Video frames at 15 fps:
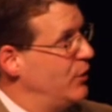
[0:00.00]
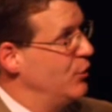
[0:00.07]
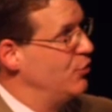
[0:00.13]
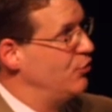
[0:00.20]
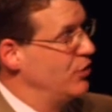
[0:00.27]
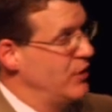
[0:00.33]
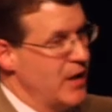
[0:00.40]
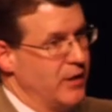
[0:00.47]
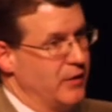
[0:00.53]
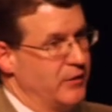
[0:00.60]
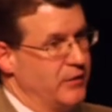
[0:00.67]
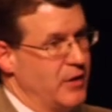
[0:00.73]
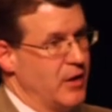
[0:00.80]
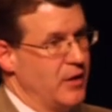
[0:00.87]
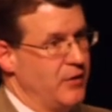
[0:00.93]
do genetic
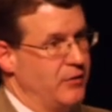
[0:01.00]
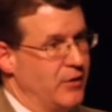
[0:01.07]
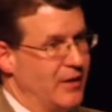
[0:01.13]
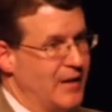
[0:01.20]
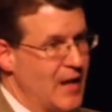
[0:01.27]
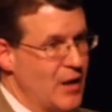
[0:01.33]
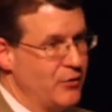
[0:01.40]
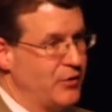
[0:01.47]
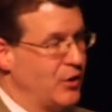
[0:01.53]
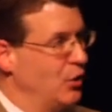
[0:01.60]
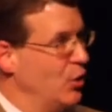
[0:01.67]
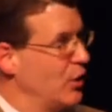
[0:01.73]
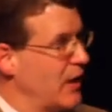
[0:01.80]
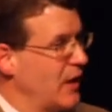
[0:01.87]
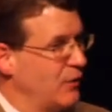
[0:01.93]
studies. It allows us to
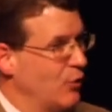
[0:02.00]
look at